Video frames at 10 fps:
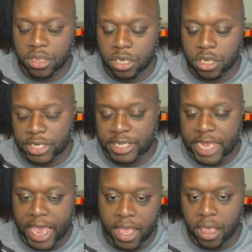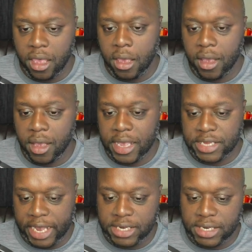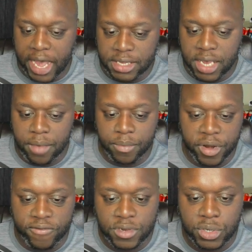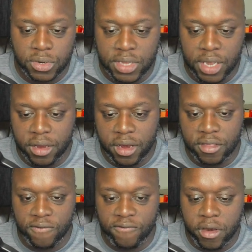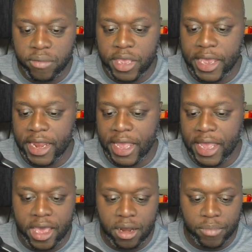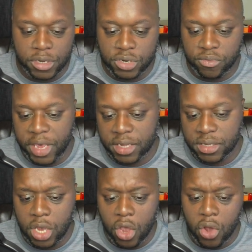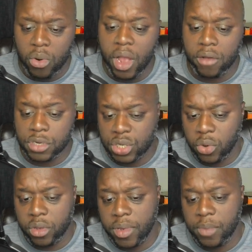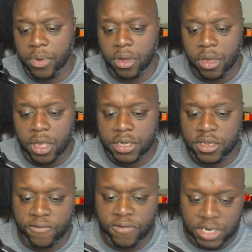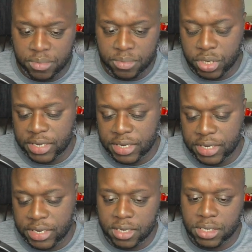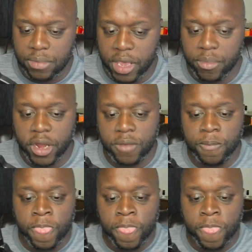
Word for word: than just static text content. But if you scroll down here at the very beginning, I had a bunch of pins where I was showing people different tips, tricks, and tactics to make money.